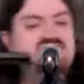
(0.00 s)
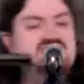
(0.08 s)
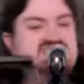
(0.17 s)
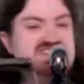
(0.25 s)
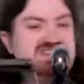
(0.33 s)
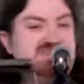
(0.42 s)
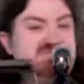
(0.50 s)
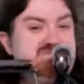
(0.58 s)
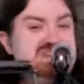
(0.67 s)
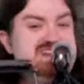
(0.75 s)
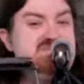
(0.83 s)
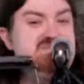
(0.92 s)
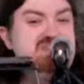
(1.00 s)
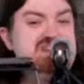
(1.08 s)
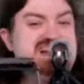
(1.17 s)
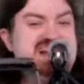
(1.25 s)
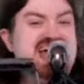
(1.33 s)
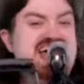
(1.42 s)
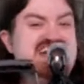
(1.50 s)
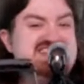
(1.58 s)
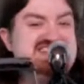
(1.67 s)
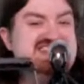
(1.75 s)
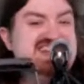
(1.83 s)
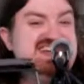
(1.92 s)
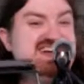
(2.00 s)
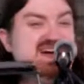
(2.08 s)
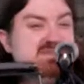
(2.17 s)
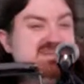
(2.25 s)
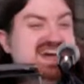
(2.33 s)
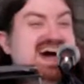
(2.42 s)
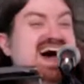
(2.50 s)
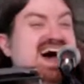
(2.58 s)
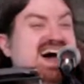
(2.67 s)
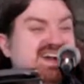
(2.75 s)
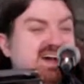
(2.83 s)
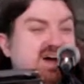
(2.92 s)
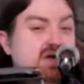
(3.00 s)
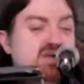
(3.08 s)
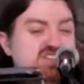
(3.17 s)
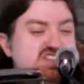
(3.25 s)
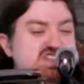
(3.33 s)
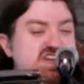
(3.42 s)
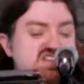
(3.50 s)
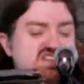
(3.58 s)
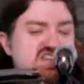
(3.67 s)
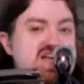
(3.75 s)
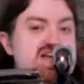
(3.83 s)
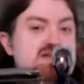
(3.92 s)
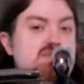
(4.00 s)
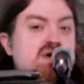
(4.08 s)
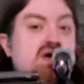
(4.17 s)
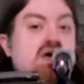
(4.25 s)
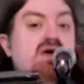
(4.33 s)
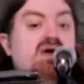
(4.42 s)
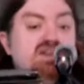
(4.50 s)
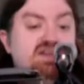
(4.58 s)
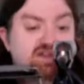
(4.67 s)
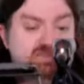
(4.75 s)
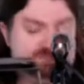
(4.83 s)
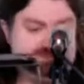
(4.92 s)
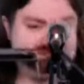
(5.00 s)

Some people like to hit up God on a Sunday morning